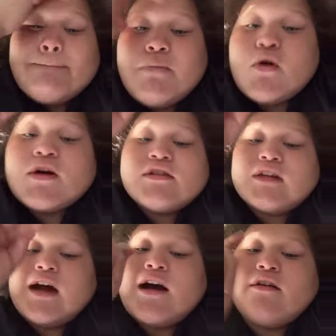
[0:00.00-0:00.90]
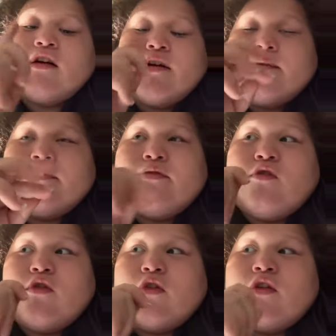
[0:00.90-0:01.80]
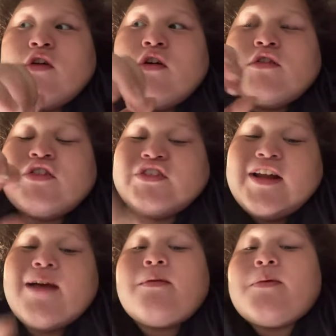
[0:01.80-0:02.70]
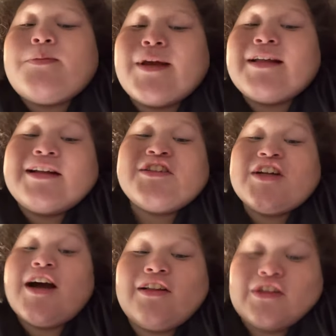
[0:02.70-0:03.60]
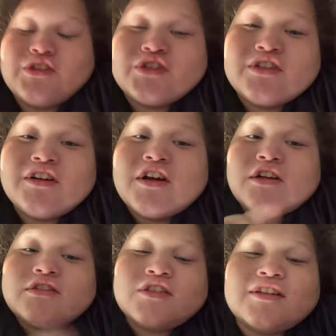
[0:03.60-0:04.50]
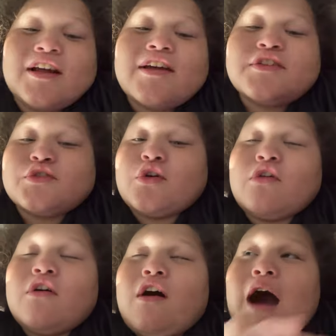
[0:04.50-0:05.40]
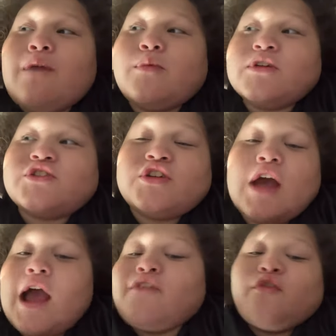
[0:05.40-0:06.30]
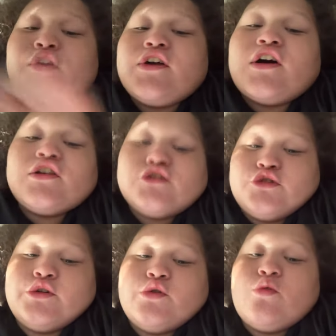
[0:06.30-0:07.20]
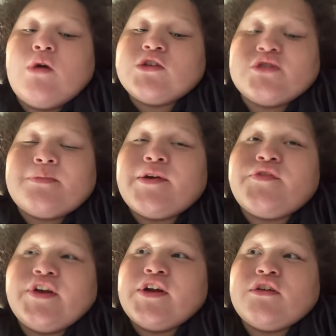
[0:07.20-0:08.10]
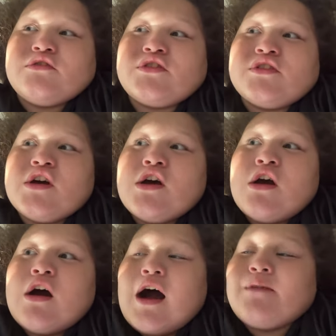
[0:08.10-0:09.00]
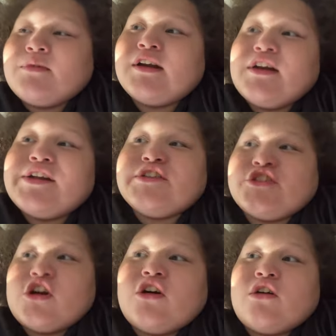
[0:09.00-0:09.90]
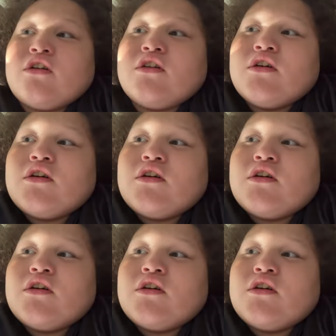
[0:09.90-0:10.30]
boys um for today i'm gonna be making a challenge today so i want to every country who watches my videos i'm gonna need y'all